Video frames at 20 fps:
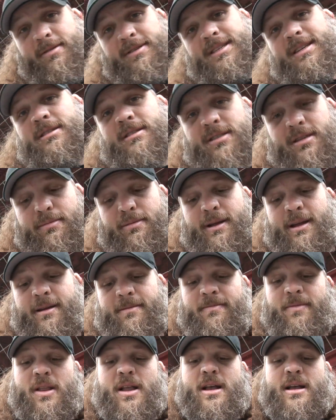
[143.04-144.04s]
I was here in Japan,
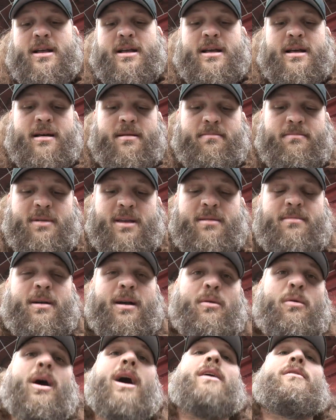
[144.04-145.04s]
me and
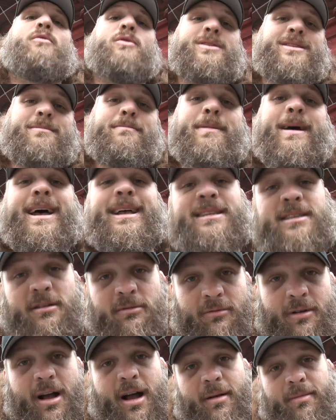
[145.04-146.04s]
my wife went to
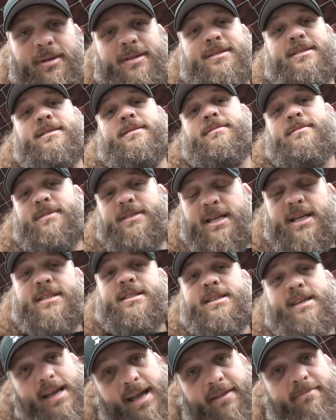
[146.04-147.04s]
Baskin Robbins.
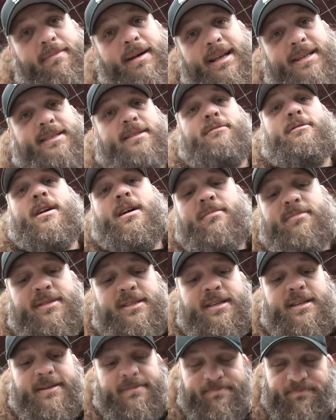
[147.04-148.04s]
Yes, they have Baskin
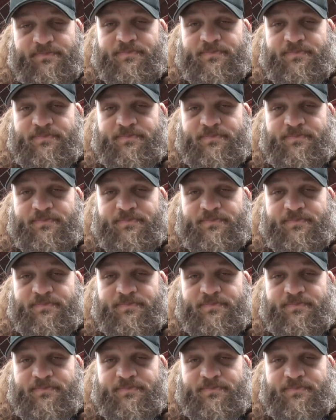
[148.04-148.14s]
Robbins here.